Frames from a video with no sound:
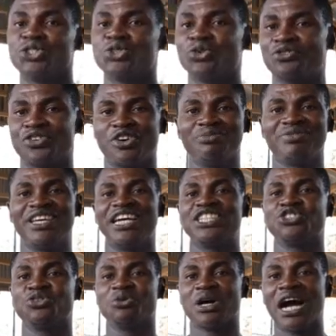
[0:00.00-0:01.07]
So from there,
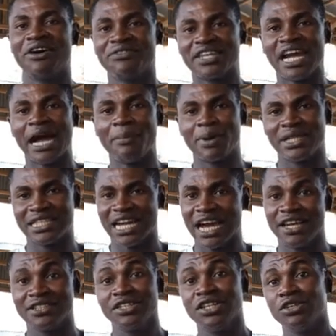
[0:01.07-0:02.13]
she will have the
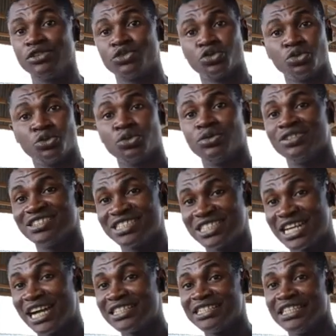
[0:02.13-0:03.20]
appetite to
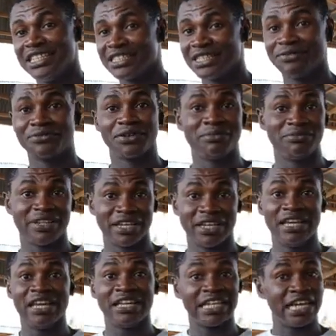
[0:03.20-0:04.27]
start eating from there.
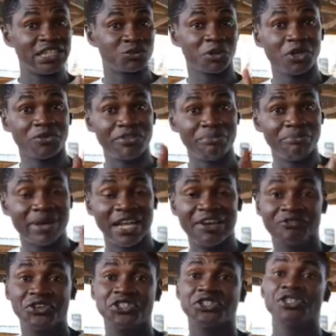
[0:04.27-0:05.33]
That is one of the
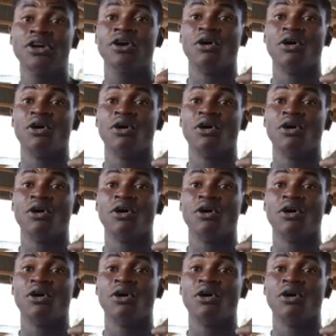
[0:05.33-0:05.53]
benefits